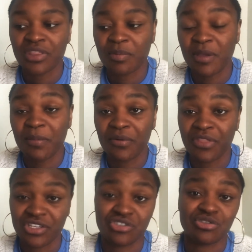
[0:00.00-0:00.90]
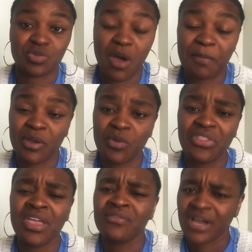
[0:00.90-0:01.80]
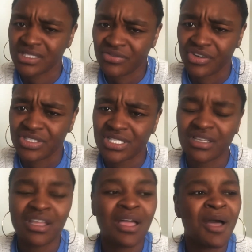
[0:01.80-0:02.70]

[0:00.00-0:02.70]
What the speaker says: the people that you're swapping with, and vice versa.